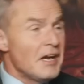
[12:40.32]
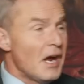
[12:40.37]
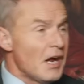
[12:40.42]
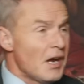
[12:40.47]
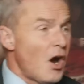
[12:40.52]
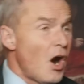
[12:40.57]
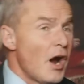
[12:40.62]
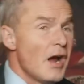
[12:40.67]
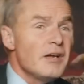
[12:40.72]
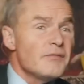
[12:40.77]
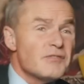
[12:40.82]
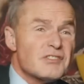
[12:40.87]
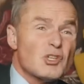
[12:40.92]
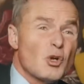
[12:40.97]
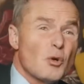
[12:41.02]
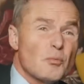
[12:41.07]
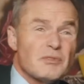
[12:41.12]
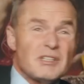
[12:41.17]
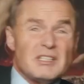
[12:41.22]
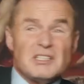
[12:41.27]
ha I have
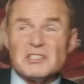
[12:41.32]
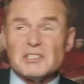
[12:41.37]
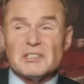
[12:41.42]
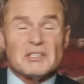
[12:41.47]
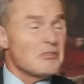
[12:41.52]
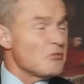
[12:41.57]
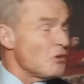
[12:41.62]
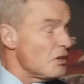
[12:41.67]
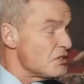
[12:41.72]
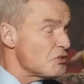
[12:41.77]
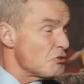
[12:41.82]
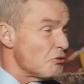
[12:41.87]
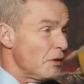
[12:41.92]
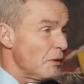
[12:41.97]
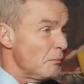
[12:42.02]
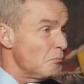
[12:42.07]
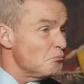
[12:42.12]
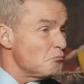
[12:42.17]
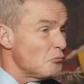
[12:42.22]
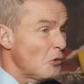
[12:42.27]
stopped eating their ice
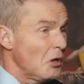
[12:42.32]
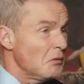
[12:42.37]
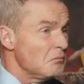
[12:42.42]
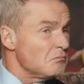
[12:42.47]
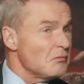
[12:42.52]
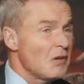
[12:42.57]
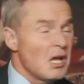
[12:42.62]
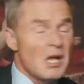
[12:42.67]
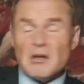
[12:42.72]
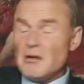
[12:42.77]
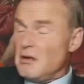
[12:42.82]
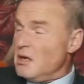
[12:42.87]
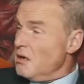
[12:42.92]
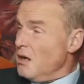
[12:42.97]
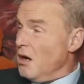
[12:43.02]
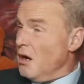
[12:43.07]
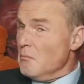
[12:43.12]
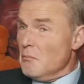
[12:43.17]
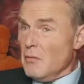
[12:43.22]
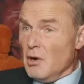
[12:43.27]
cream, right?
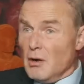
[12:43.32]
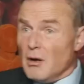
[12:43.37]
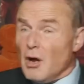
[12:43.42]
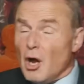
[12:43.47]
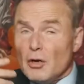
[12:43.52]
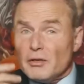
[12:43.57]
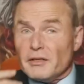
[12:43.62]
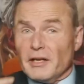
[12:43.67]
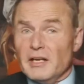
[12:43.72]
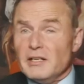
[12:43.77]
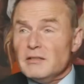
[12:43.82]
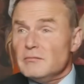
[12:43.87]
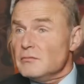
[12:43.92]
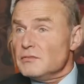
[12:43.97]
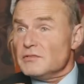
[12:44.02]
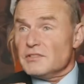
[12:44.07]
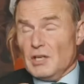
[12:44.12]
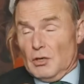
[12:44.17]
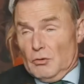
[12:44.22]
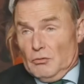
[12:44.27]
Um, okay,
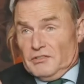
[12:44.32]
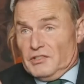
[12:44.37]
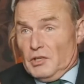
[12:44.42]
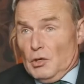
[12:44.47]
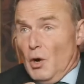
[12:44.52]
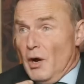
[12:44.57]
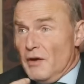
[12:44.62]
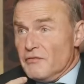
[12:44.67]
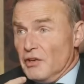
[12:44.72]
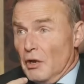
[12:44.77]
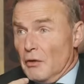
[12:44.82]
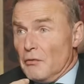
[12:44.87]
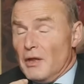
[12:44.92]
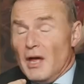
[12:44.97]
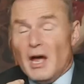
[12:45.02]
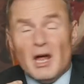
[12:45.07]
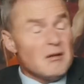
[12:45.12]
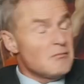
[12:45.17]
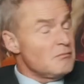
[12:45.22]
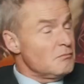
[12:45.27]
so, so I've done
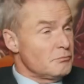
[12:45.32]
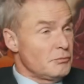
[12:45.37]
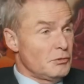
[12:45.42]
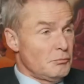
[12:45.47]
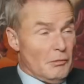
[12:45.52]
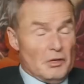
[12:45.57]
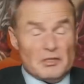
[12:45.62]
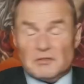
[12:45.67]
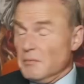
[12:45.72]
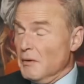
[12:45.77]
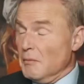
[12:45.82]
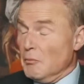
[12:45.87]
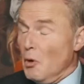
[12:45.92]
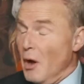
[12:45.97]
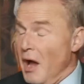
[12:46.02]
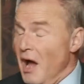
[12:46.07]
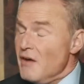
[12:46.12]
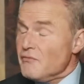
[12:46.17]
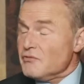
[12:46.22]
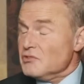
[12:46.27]
that, but most people
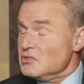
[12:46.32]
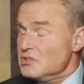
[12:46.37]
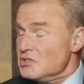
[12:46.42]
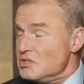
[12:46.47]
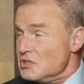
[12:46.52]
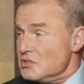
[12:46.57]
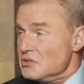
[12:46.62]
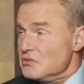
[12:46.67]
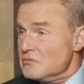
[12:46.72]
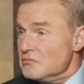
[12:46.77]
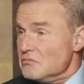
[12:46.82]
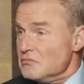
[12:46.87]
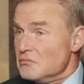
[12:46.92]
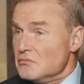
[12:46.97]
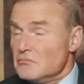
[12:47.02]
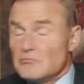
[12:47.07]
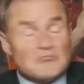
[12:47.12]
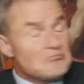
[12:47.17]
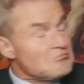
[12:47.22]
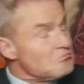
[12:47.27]
haven't. Mm.
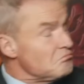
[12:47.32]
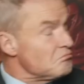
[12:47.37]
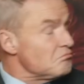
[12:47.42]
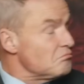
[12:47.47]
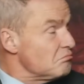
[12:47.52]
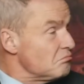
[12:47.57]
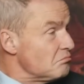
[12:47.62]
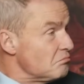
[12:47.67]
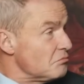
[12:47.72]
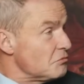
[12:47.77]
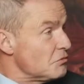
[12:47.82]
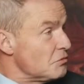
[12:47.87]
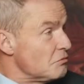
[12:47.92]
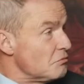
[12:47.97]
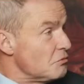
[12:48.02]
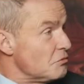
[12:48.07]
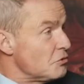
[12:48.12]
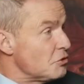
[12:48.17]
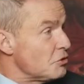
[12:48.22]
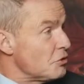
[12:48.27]

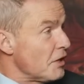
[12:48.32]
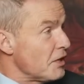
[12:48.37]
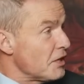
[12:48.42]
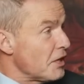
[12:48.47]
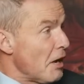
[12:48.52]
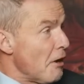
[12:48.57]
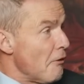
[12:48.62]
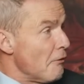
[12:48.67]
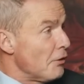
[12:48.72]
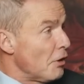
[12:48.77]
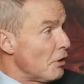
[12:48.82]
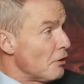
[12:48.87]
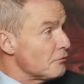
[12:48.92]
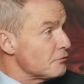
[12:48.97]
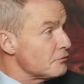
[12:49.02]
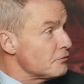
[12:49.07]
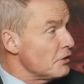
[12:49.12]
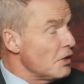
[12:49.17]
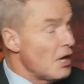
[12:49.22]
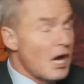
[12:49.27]
Do they care enough?
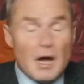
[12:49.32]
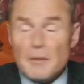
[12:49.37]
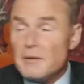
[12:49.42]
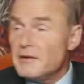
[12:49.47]
I